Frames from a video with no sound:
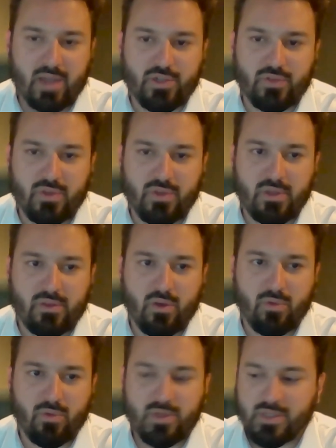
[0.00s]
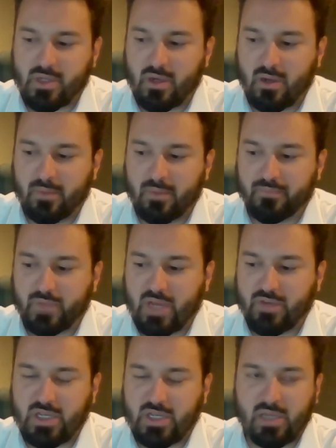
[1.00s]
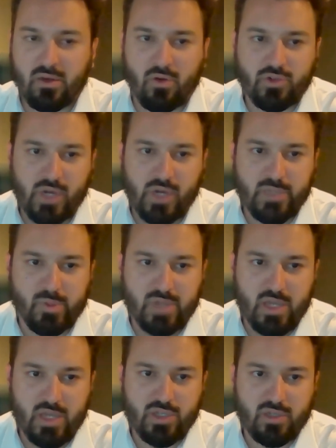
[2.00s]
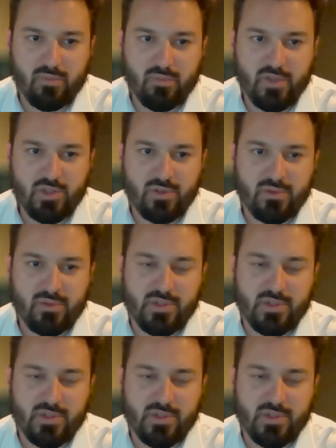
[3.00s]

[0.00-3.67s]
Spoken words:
Actually, there was kind of a need in our transportation division.